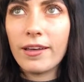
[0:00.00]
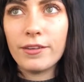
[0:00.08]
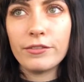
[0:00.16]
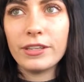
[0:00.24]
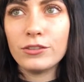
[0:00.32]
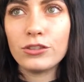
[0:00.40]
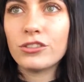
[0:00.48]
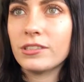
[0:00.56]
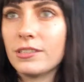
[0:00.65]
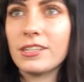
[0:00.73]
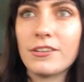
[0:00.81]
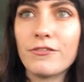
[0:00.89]
of
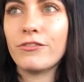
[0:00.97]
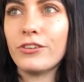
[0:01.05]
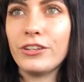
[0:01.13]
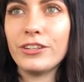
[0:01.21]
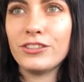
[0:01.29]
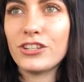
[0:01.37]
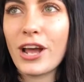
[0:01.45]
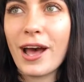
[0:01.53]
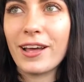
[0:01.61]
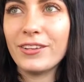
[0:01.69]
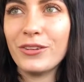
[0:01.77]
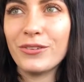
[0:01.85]
interesting footage
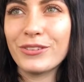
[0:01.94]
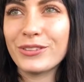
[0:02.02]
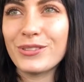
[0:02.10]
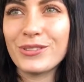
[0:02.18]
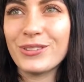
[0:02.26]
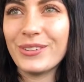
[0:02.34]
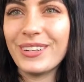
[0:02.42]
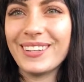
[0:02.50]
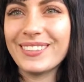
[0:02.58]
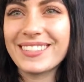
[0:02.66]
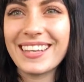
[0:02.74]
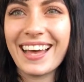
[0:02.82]
at Universal
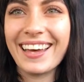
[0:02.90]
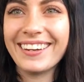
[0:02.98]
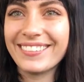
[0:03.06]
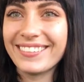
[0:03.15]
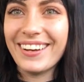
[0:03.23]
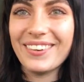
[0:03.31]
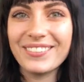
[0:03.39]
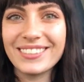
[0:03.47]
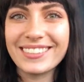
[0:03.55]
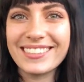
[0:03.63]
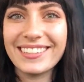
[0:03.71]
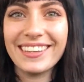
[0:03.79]
Studios. I don't know,
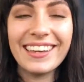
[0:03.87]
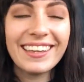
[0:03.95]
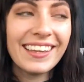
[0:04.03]
we'll see.